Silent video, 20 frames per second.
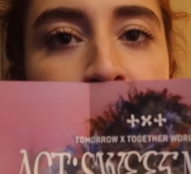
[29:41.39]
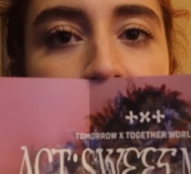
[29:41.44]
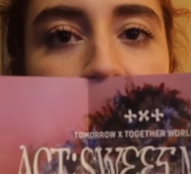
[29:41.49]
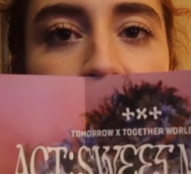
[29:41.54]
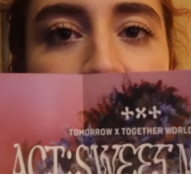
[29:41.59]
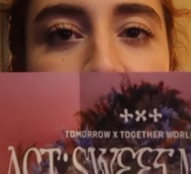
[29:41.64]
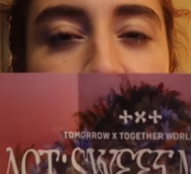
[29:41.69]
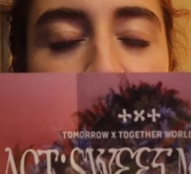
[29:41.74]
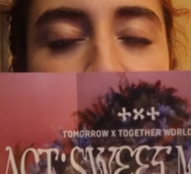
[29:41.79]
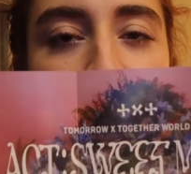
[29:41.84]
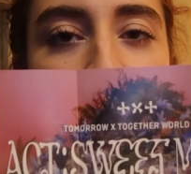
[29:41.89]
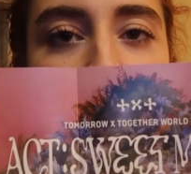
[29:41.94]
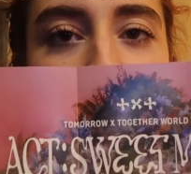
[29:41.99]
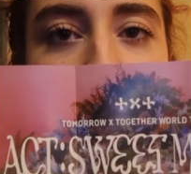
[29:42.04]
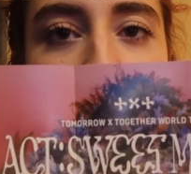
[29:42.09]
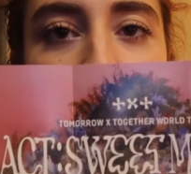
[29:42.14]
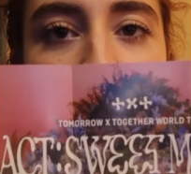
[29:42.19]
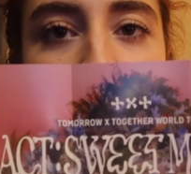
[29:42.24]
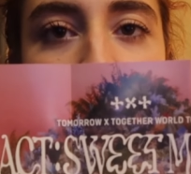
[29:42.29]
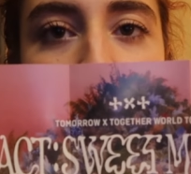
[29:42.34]
And it just like
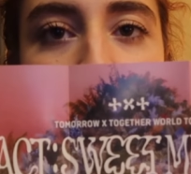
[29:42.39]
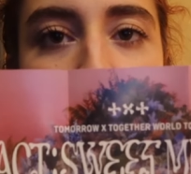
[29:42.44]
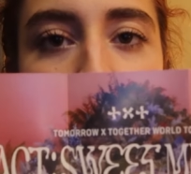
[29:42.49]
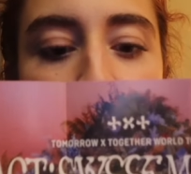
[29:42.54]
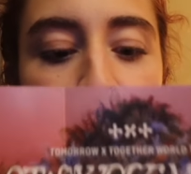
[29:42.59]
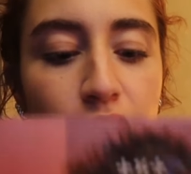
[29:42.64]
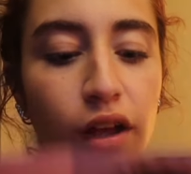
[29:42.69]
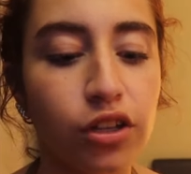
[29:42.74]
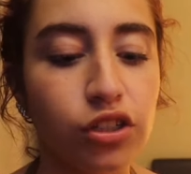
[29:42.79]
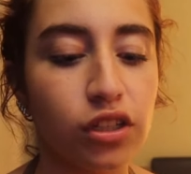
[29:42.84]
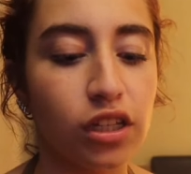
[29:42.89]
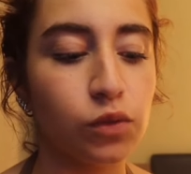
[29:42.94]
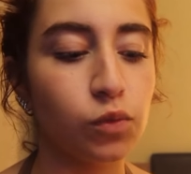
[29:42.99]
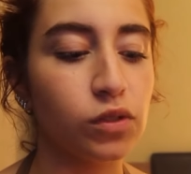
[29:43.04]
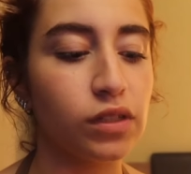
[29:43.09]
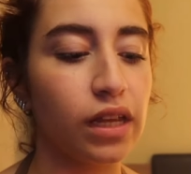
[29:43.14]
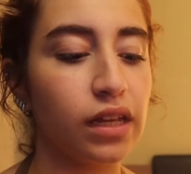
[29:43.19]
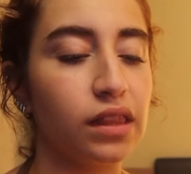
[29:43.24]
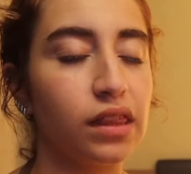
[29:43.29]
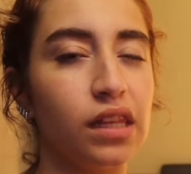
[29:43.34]
ACT Sweet Mirage. This
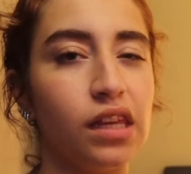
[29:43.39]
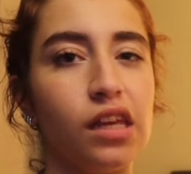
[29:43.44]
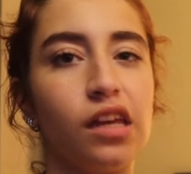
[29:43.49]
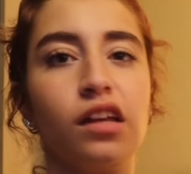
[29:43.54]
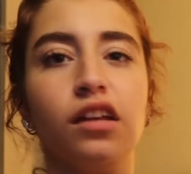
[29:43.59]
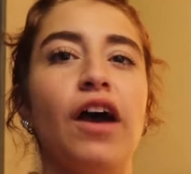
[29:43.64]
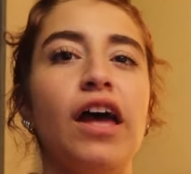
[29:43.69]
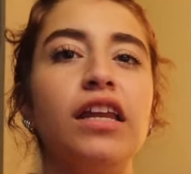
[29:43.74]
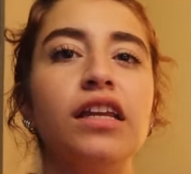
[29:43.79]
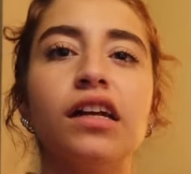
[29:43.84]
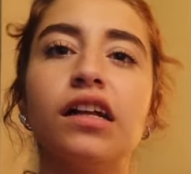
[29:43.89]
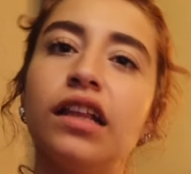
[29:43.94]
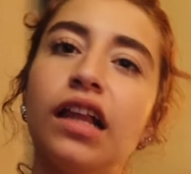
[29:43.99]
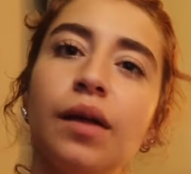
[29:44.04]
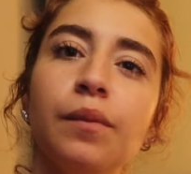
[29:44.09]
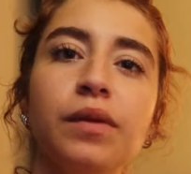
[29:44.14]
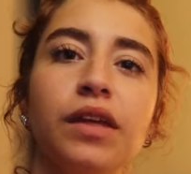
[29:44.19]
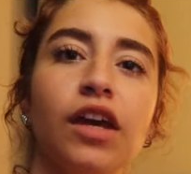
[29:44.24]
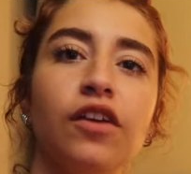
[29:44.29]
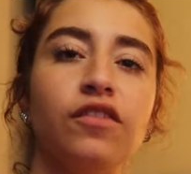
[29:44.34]
was like the fan
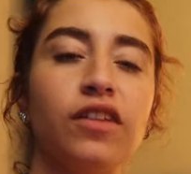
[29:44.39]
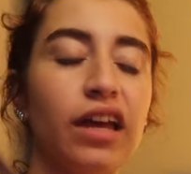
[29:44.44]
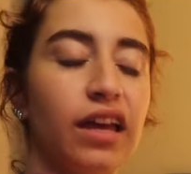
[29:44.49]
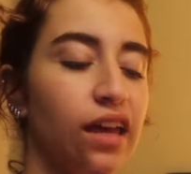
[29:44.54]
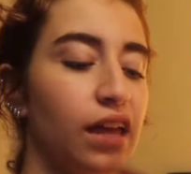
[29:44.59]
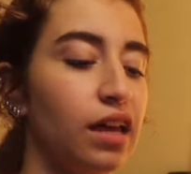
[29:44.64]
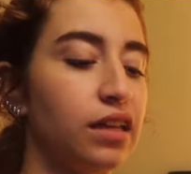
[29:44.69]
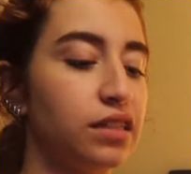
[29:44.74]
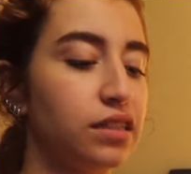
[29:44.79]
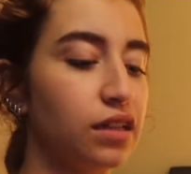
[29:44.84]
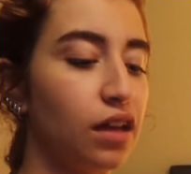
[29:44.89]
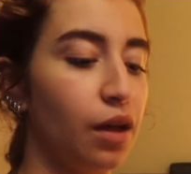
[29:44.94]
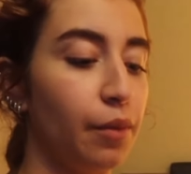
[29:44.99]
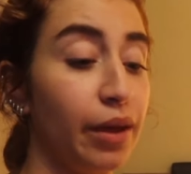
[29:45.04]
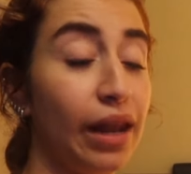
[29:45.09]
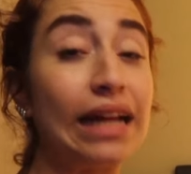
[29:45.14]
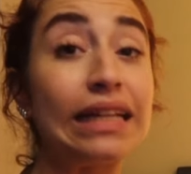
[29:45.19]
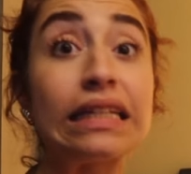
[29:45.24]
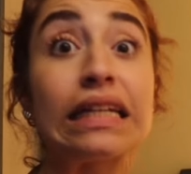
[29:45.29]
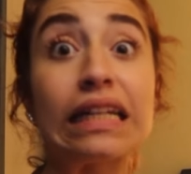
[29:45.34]
club gift, I guess. Um,
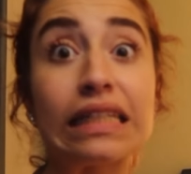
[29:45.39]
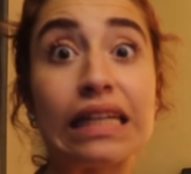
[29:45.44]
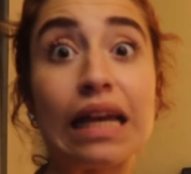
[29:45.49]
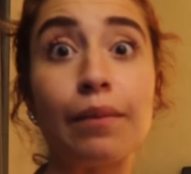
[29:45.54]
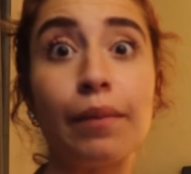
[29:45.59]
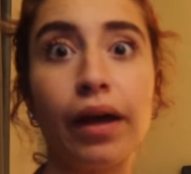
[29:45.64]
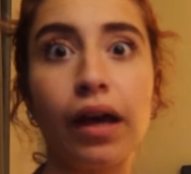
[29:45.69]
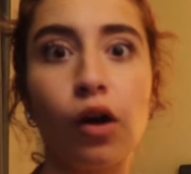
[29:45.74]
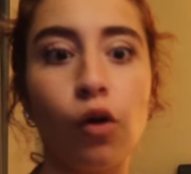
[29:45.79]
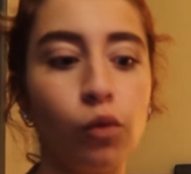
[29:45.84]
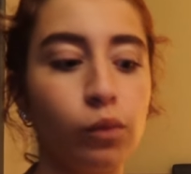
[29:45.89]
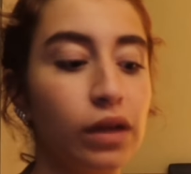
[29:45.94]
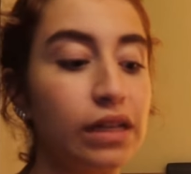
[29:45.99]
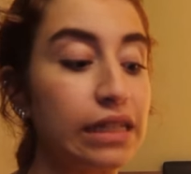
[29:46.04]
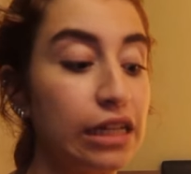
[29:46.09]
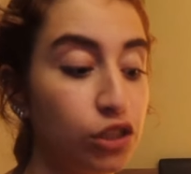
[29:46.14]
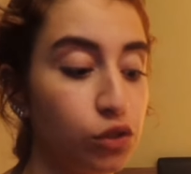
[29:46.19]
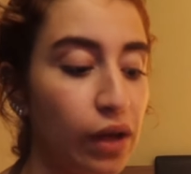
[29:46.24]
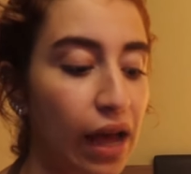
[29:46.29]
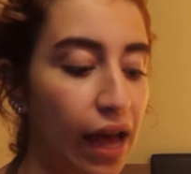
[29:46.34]
and I did get to get my own because
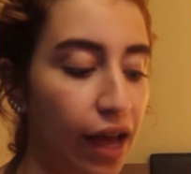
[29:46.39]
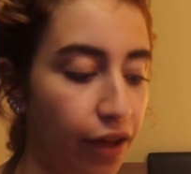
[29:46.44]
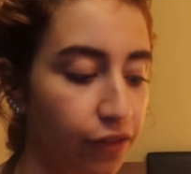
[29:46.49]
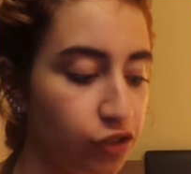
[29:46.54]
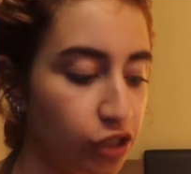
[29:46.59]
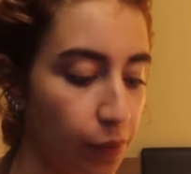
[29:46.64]
I do have